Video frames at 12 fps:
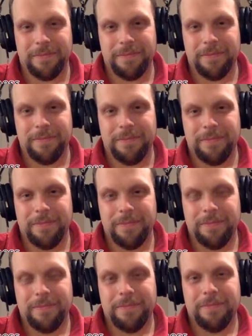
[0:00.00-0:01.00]

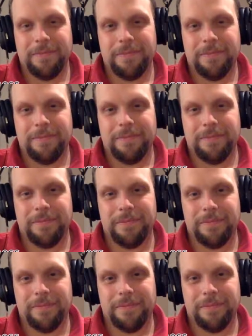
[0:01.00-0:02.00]

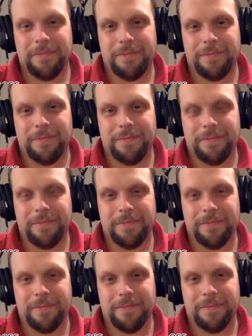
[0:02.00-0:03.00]

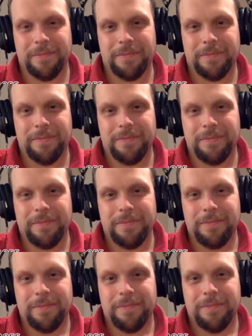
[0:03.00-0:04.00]

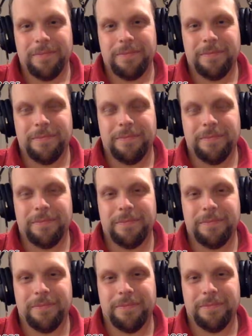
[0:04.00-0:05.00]

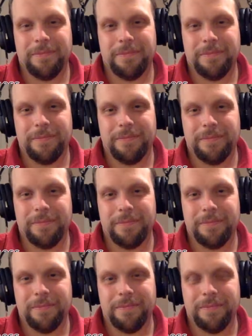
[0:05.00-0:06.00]

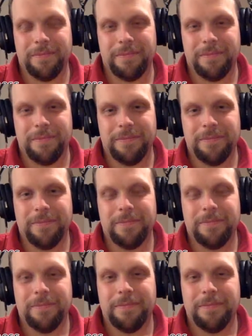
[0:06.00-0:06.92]
No words are spoken by the person on screen.